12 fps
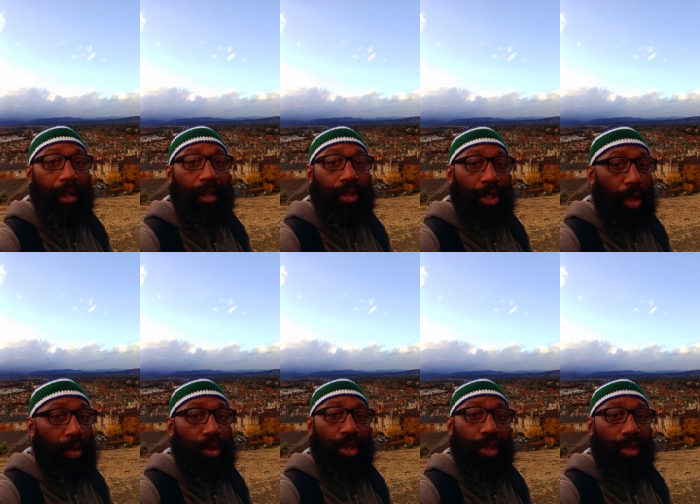
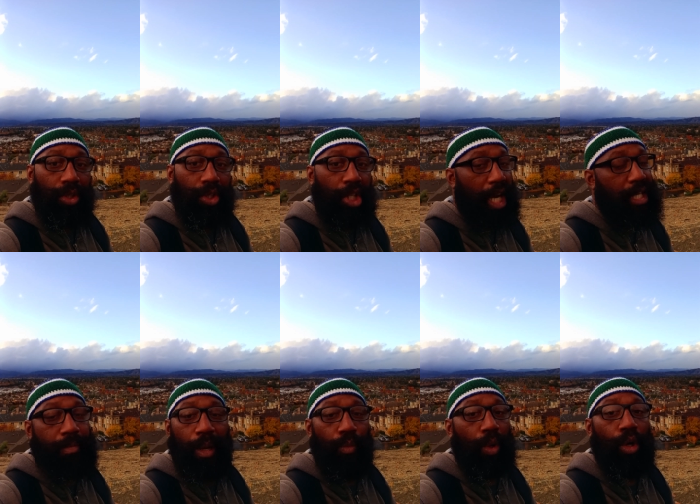So
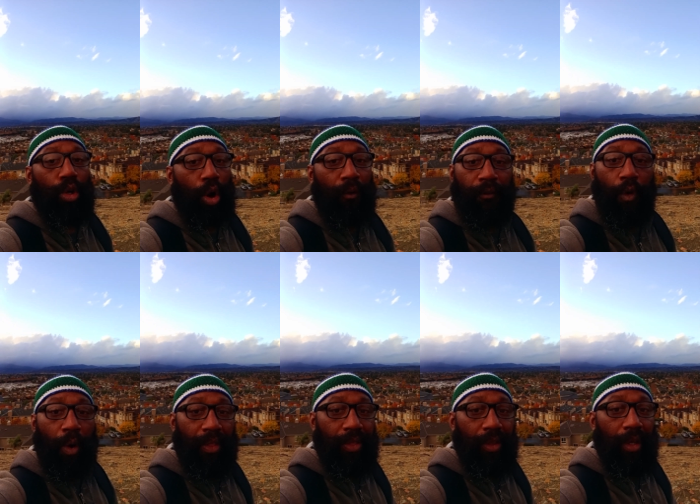judgment will go
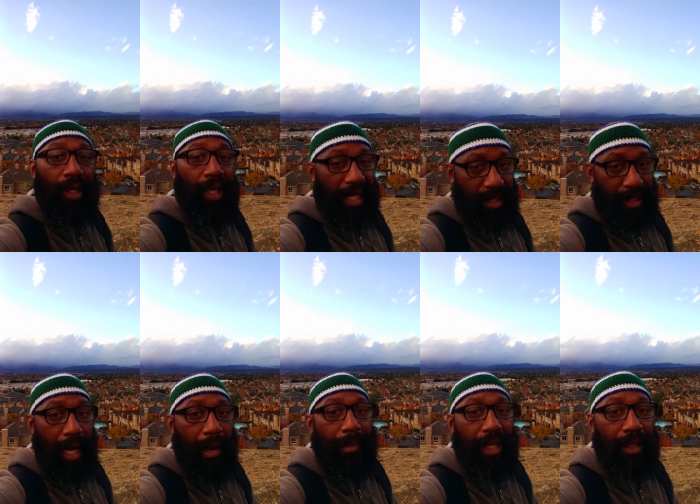forth. It's
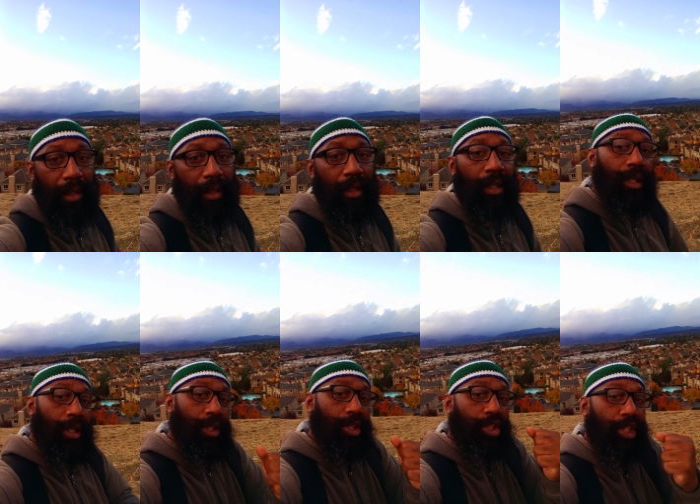coming.
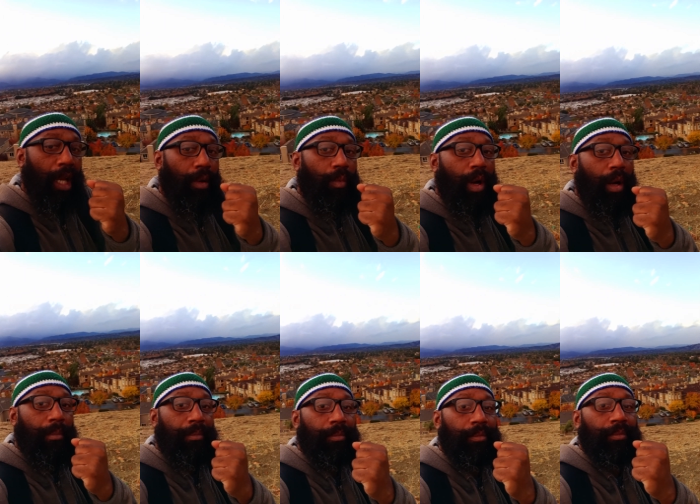Shalom.